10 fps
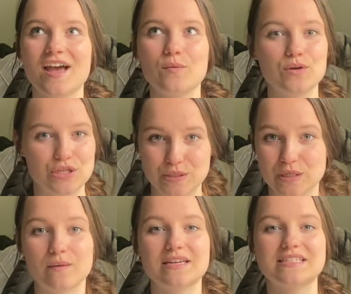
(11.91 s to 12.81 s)
which is
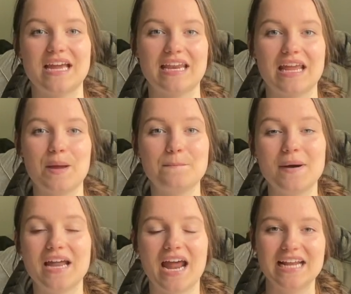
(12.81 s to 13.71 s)
so exciting,
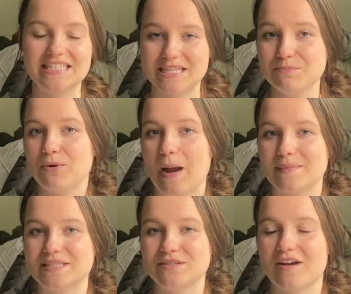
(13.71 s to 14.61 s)
but I did
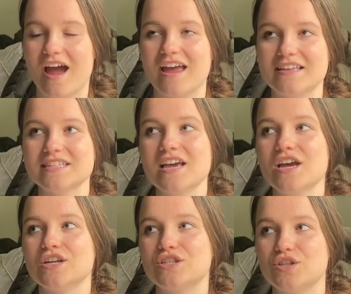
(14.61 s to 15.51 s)
promise you guys
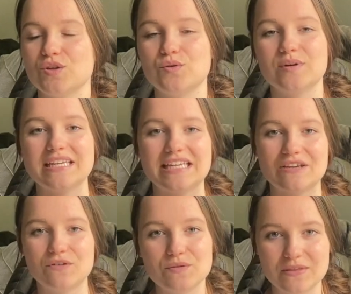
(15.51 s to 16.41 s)
to
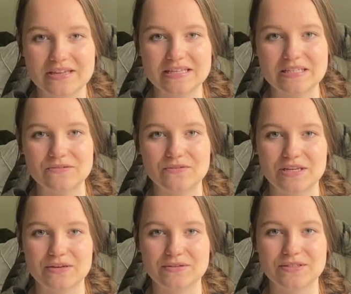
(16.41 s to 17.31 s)
give you these
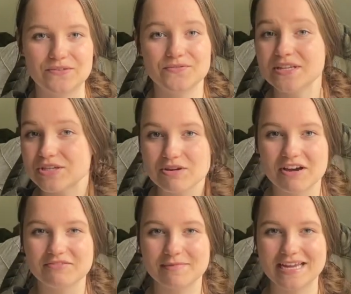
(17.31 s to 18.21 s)
videos to finish
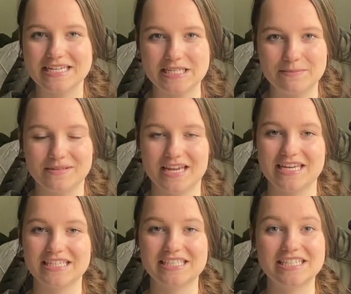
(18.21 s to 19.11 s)
off my
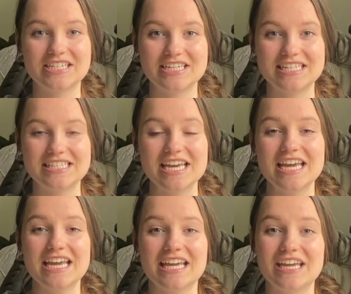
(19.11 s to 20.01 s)
edTPA series.
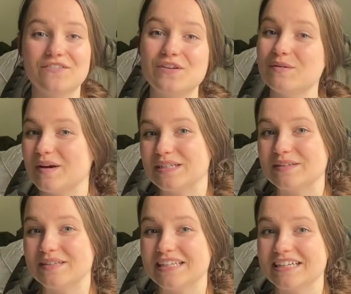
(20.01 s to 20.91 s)
If you are
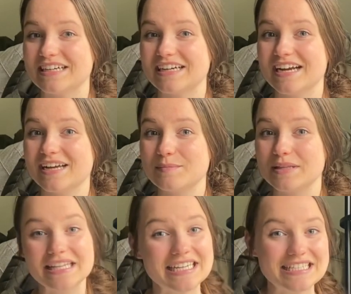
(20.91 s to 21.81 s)
new here,
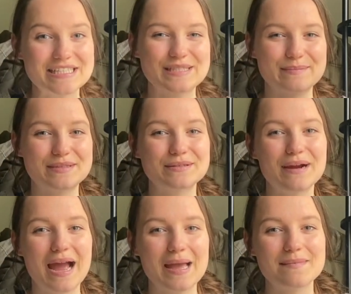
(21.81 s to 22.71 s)
please
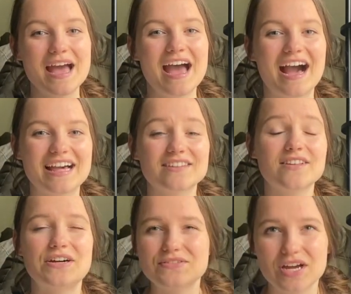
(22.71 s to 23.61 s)
subscribe. I
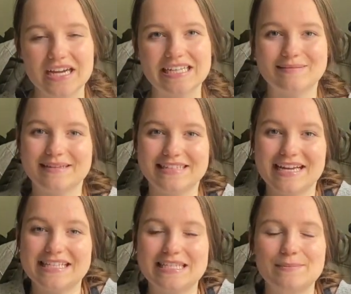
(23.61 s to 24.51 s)
love talking about the
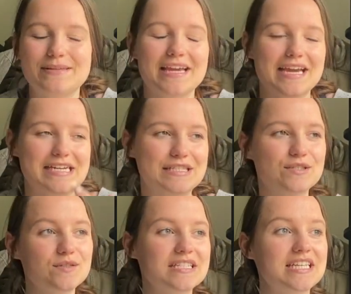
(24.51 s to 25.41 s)
edTPA,
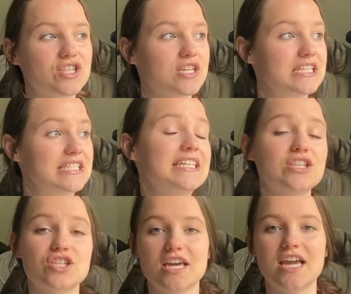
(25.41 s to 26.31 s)
student
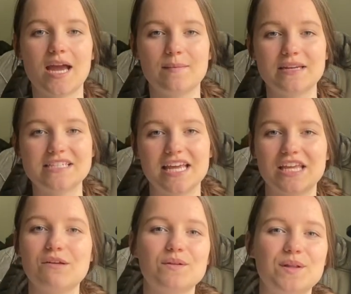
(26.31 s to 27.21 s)
teaching. I'm going to
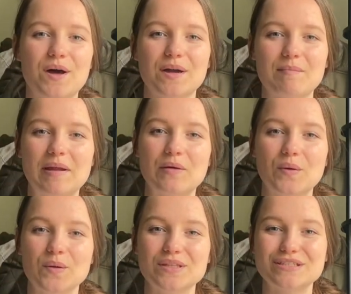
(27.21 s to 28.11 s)
take you along my
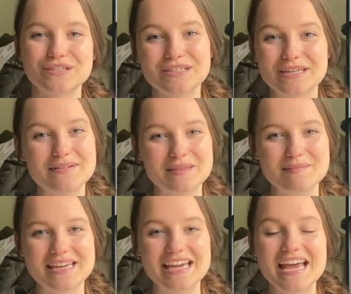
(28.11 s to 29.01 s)
whole journey with
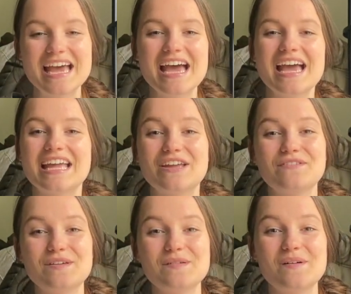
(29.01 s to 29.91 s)
me.
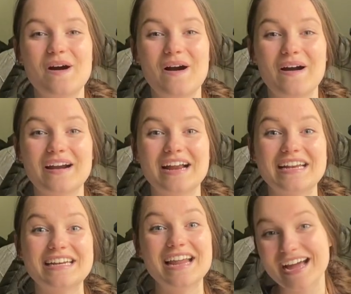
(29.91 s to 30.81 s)
If you are
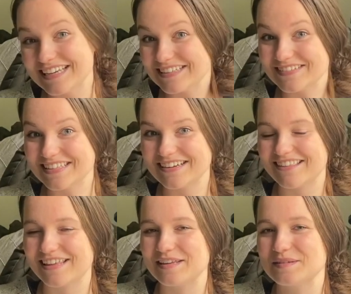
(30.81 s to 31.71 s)
not new here,
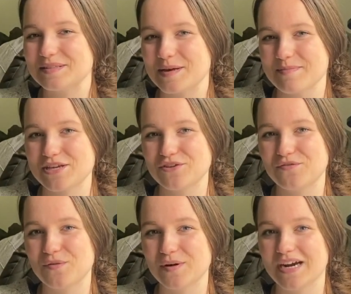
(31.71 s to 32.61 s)
thank you so much
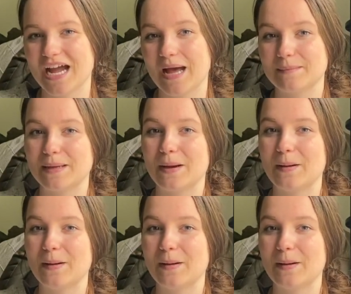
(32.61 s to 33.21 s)
for coming